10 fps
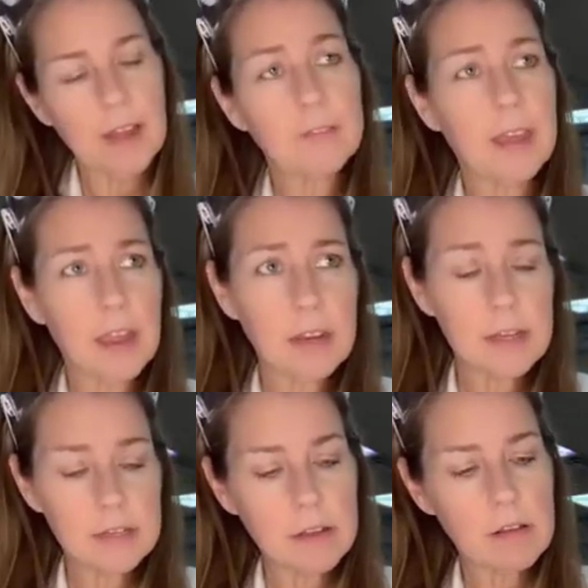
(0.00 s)
Five
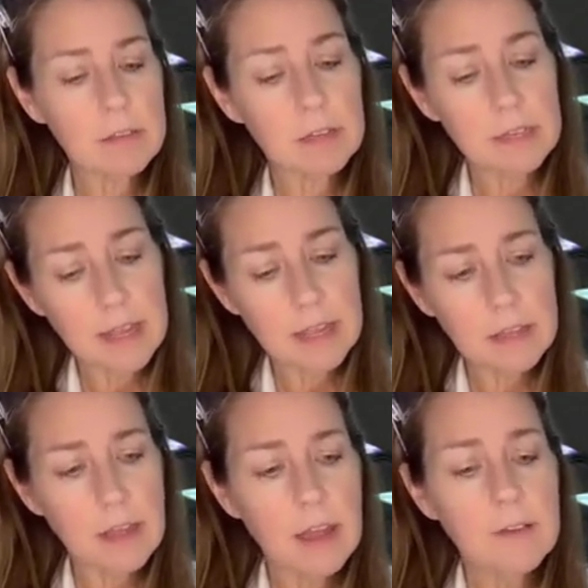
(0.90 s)
candies along the
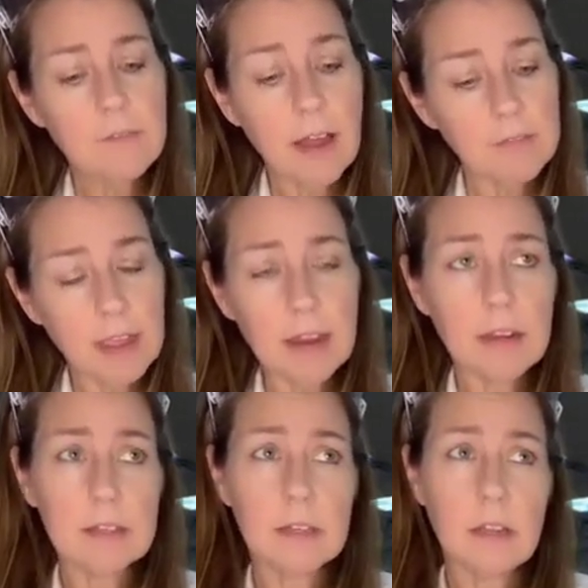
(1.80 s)
length, five
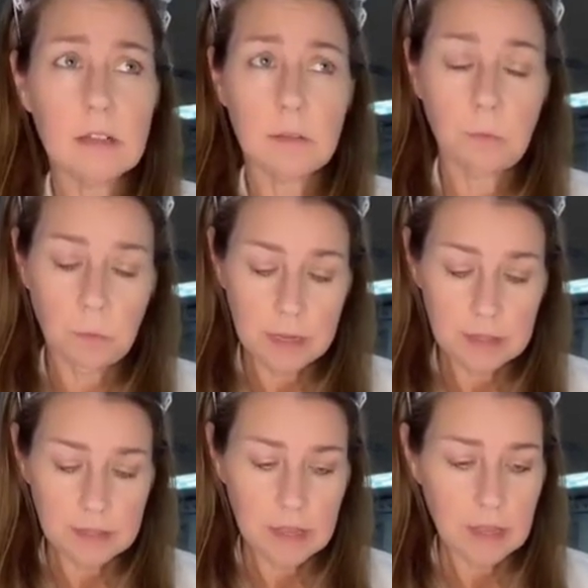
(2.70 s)
candies along the
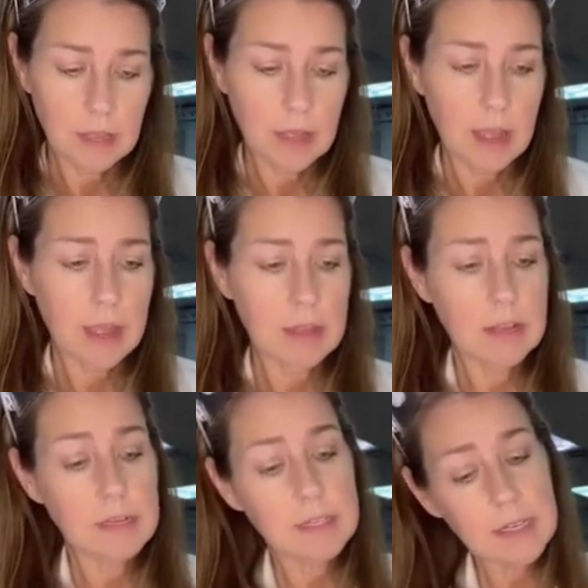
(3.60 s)
width, and
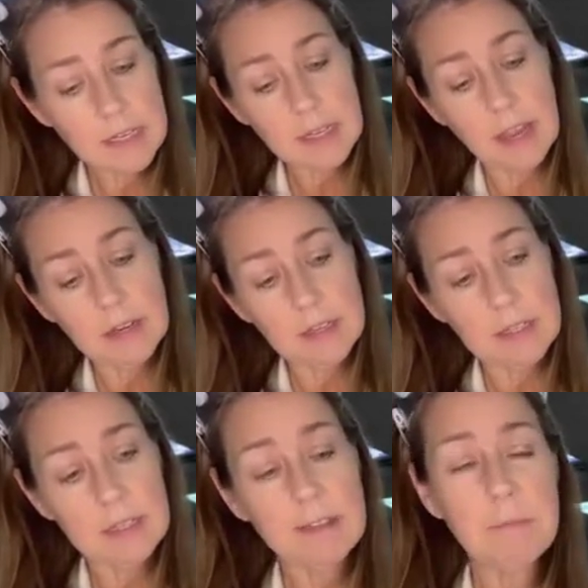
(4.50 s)
then six candies
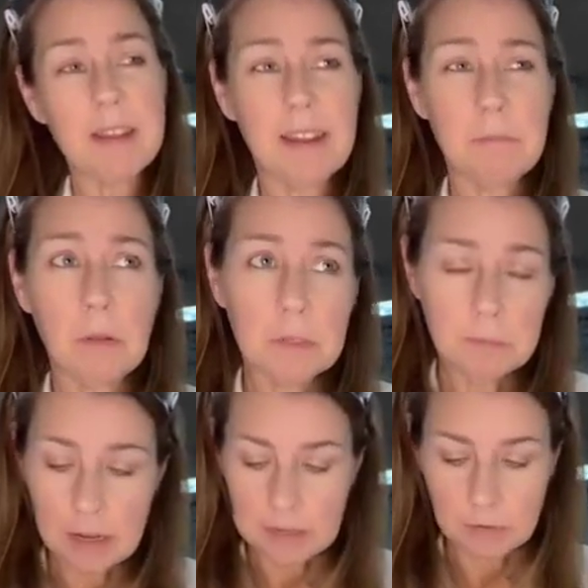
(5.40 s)
deep, and I
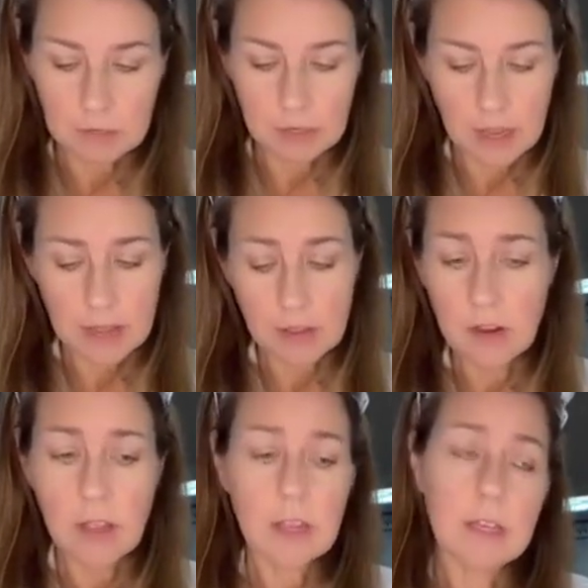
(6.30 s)
multiplied those together
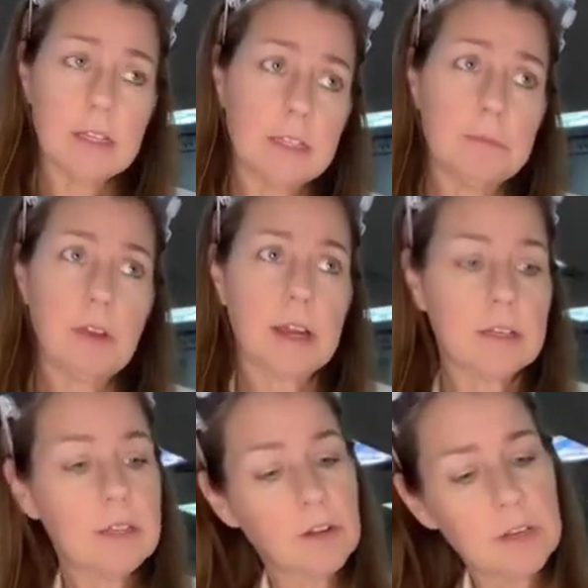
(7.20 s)
and
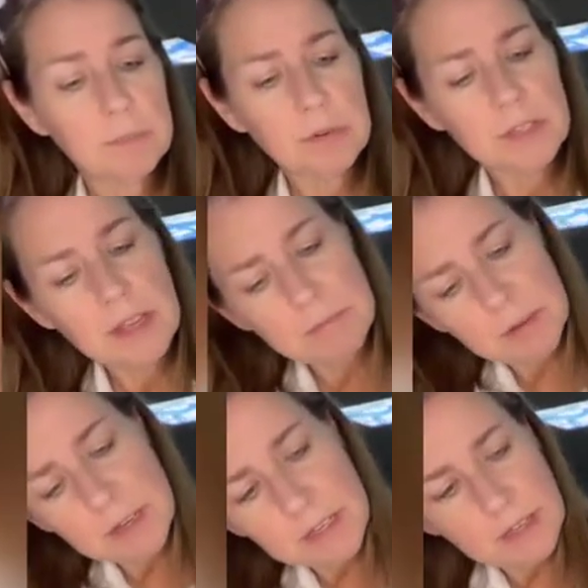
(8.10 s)
subtracted 30%
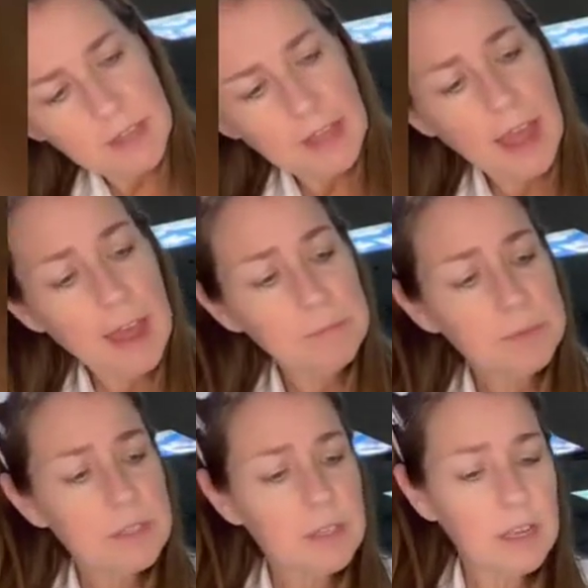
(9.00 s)
because of the gaps,